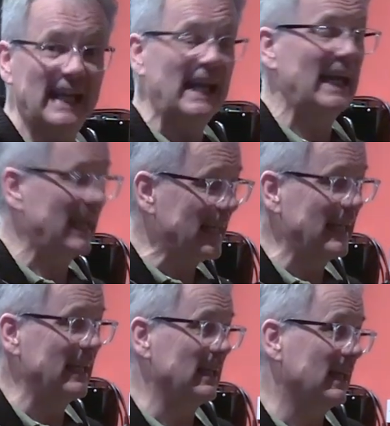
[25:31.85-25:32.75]

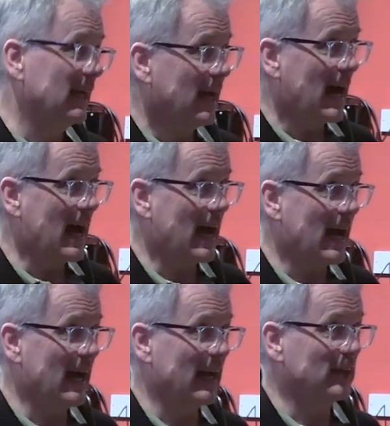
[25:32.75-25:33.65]
AE
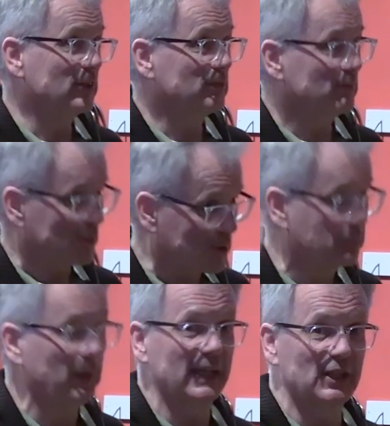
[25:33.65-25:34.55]

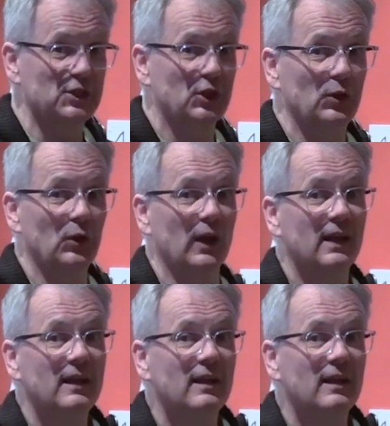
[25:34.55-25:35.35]
spring school.